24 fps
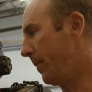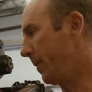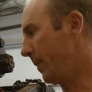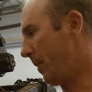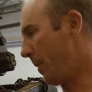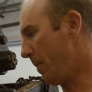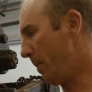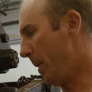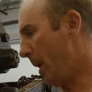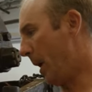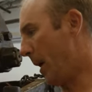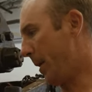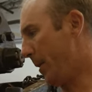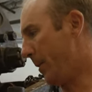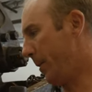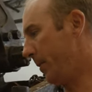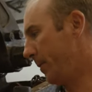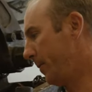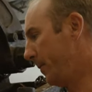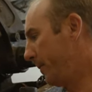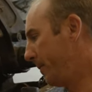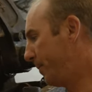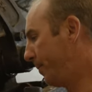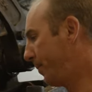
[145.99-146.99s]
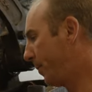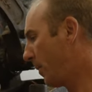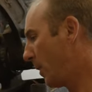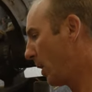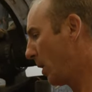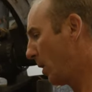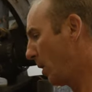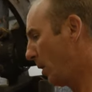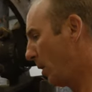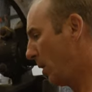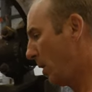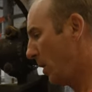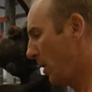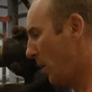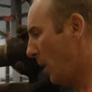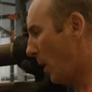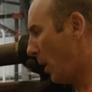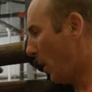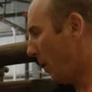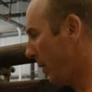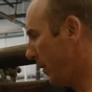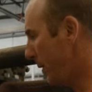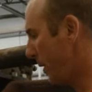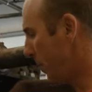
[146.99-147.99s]
is the binders.
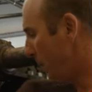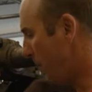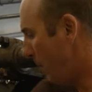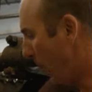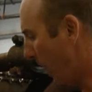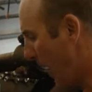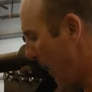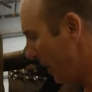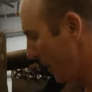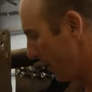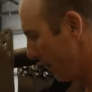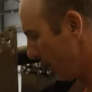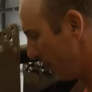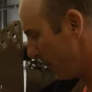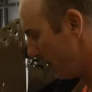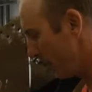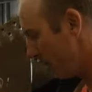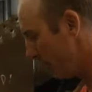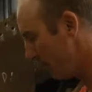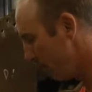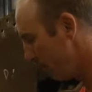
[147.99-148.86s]
All these binders